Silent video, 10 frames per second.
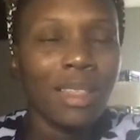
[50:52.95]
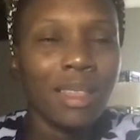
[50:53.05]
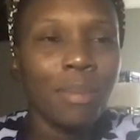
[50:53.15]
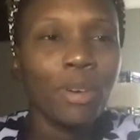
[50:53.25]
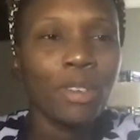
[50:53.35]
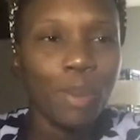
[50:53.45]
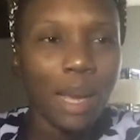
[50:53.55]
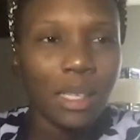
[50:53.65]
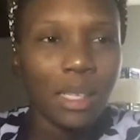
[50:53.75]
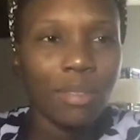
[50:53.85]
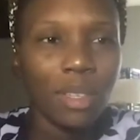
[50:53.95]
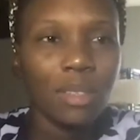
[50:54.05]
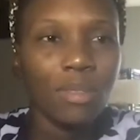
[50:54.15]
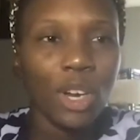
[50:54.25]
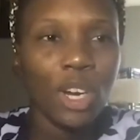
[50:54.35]
the perspective
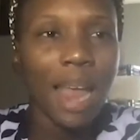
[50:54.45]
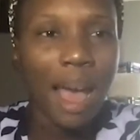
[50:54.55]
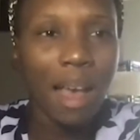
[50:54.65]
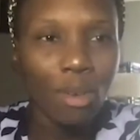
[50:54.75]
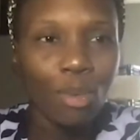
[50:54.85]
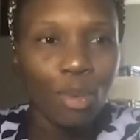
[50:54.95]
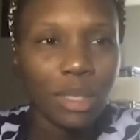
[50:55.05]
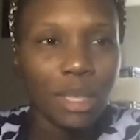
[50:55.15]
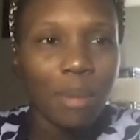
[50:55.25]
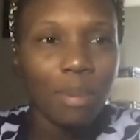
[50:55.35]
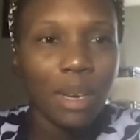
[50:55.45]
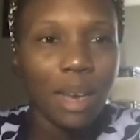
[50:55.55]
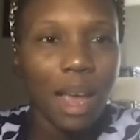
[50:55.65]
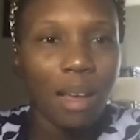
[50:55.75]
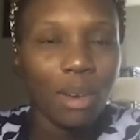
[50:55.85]
is very now, what's happening now.